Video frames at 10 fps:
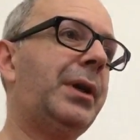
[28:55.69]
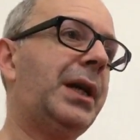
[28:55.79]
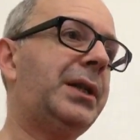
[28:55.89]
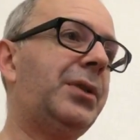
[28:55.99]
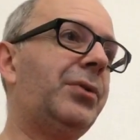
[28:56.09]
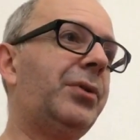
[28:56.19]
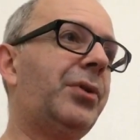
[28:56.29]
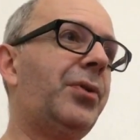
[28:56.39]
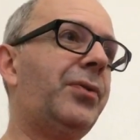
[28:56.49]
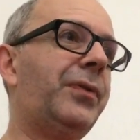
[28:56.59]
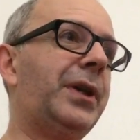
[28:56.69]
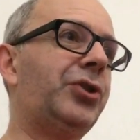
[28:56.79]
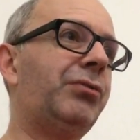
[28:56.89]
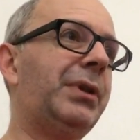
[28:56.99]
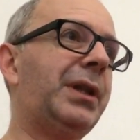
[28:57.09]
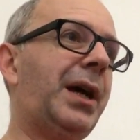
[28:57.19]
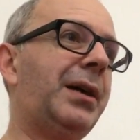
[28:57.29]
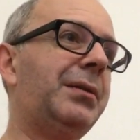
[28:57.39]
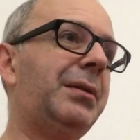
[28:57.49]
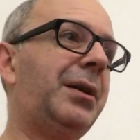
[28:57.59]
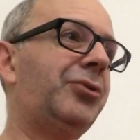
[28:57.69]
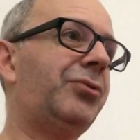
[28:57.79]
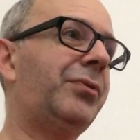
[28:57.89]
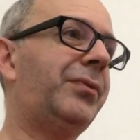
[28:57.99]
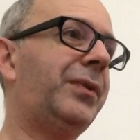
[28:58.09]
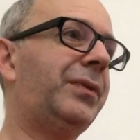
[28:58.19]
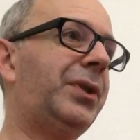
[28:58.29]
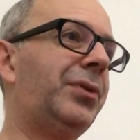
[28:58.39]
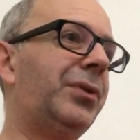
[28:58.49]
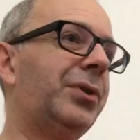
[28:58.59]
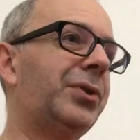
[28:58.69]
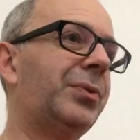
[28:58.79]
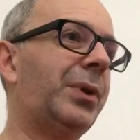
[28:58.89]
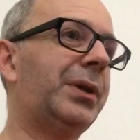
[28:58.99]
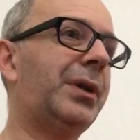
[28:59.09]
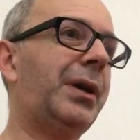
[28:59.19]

Has it got the call feature in that $150 one?